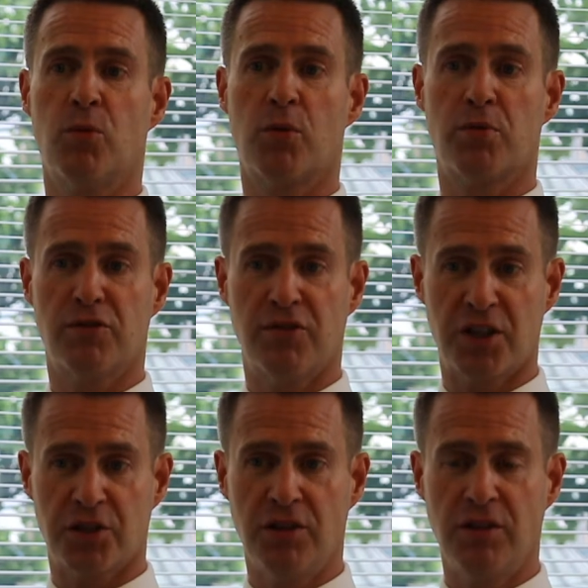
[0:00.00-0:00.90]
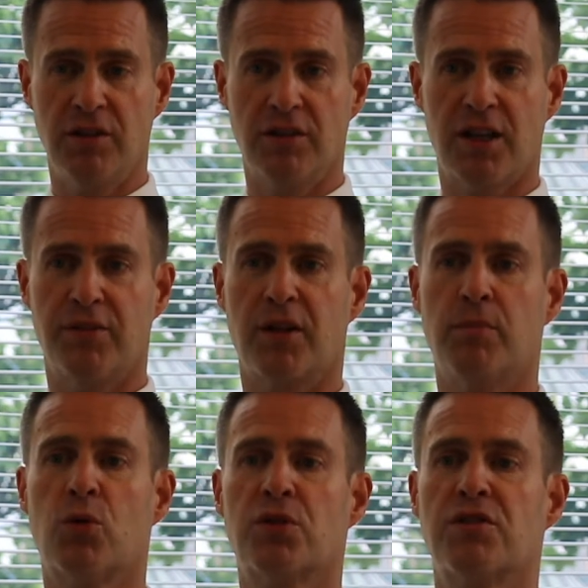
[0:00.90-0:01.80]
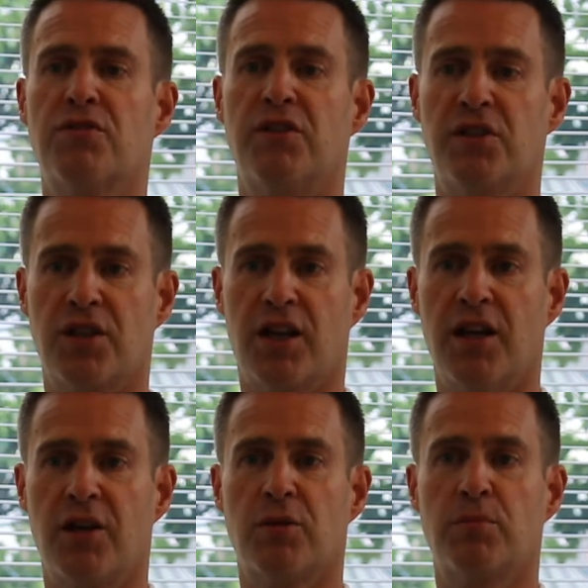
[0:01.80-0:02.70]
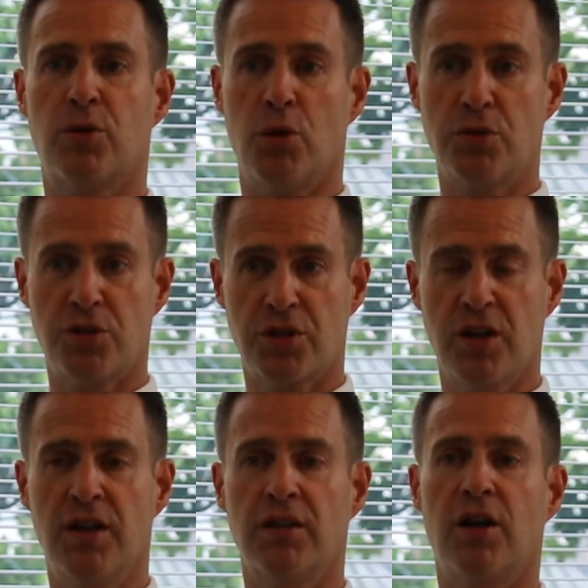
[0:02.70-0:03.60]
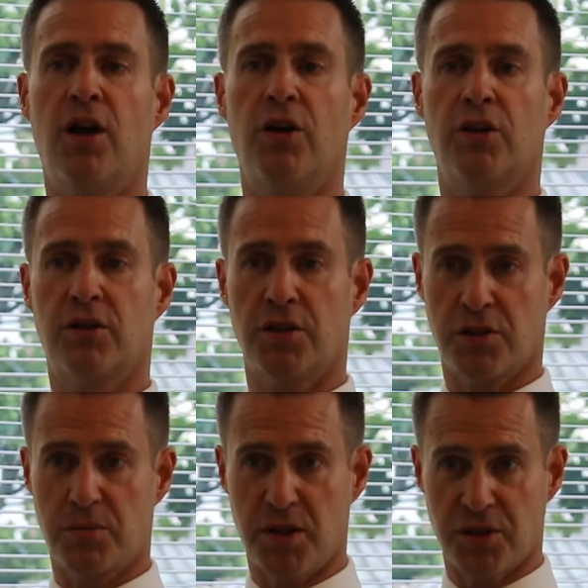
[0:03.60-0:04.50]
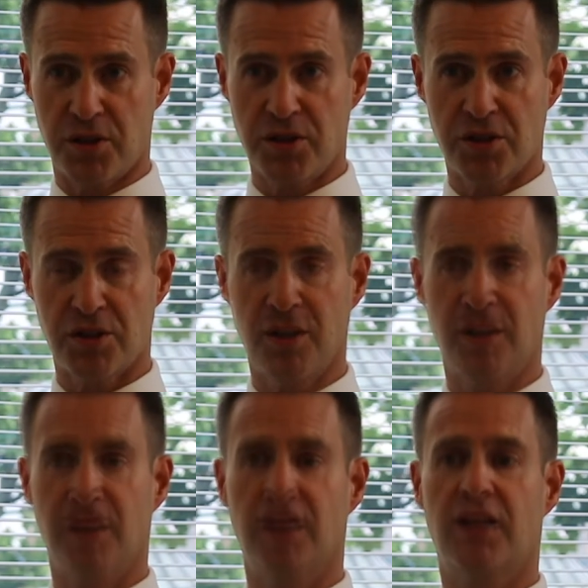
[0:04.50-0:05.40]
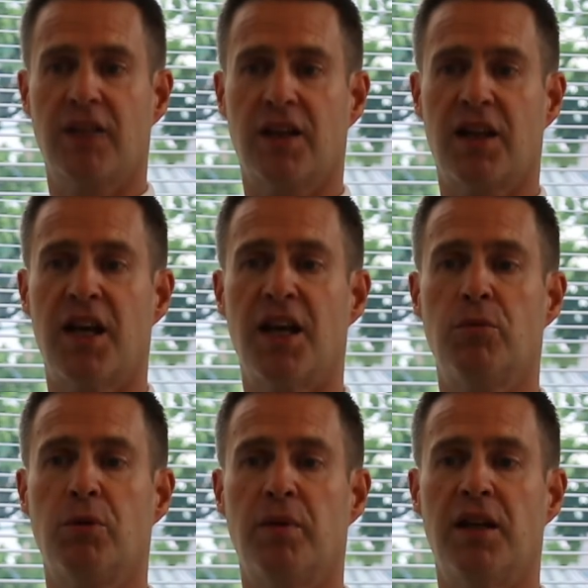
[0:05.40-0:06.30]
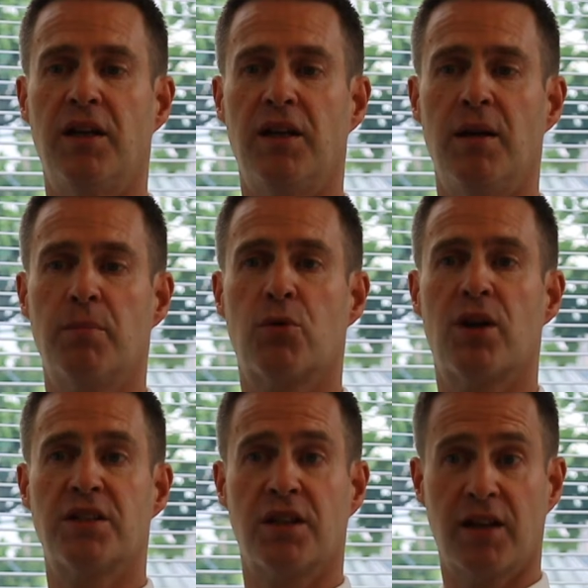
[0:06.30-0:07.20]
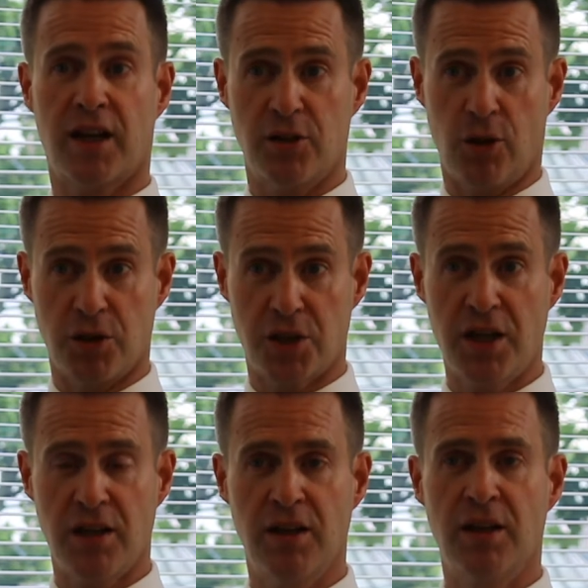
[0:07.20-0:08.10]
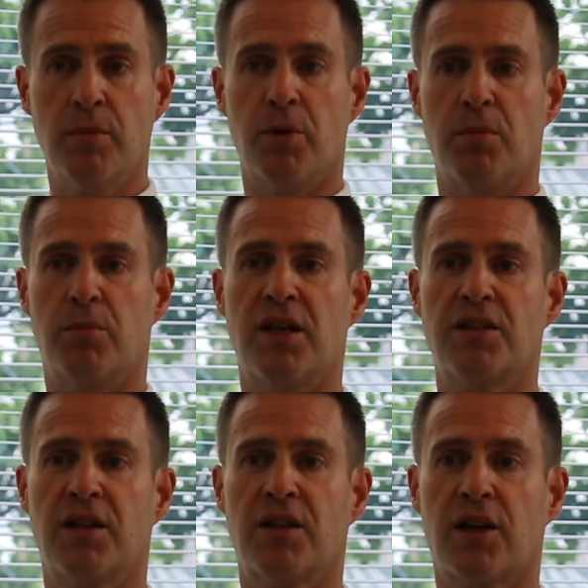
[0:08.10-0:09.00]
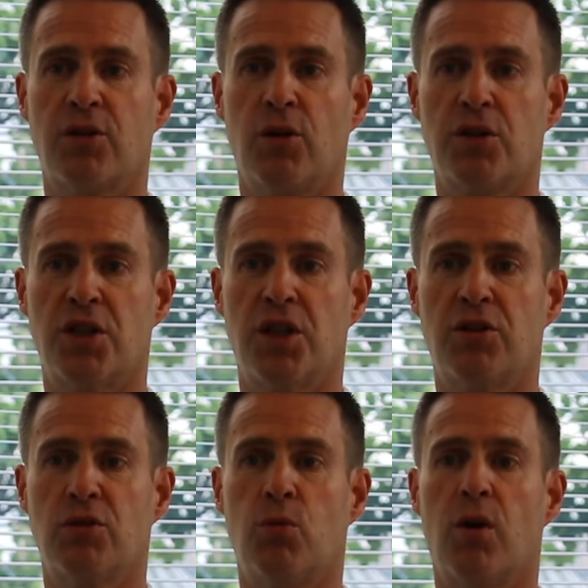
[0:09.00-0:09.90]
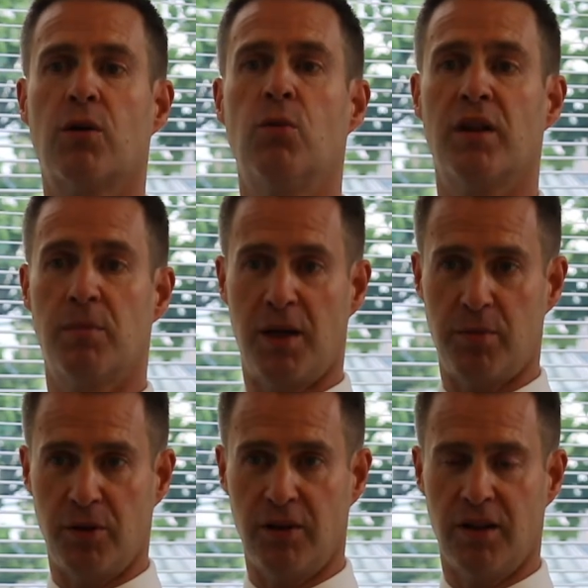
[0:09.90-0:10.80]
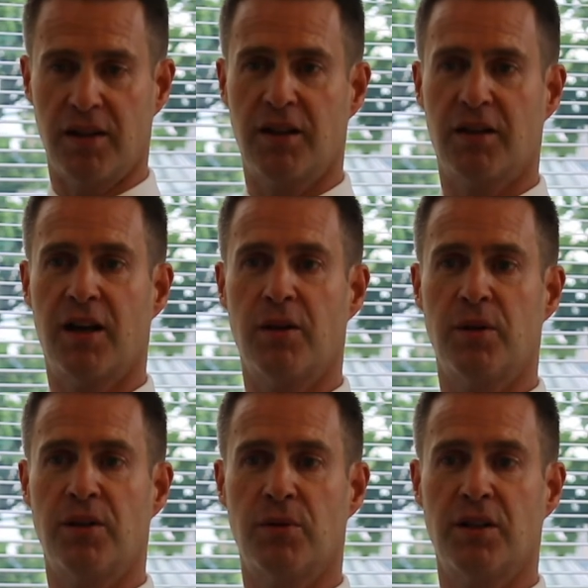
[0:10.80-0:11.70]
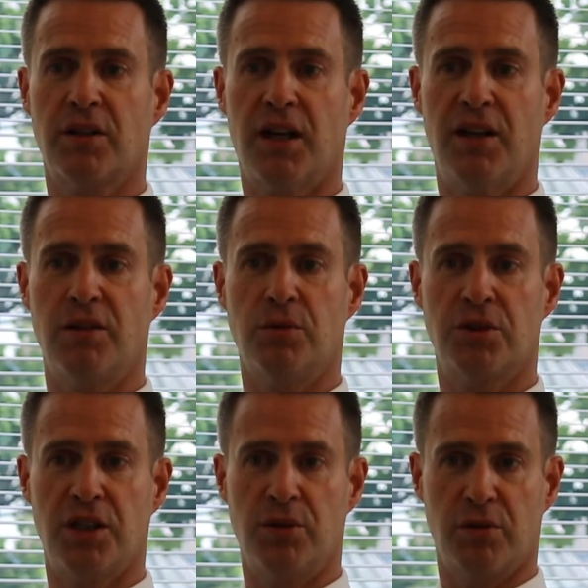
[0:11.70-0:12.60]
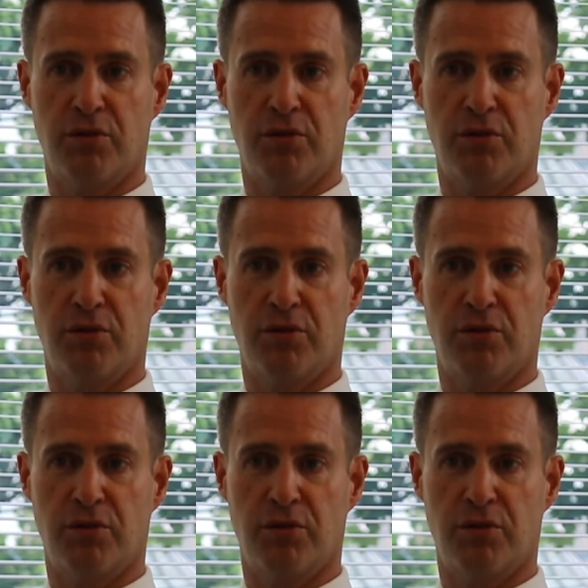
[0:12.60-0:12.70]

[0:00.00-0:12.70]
more professional. It's having a more sophisticated approach to how it does its business. The key will be embracing technology, but embracing technology to work with people. I think that'll be the real key that we'll see going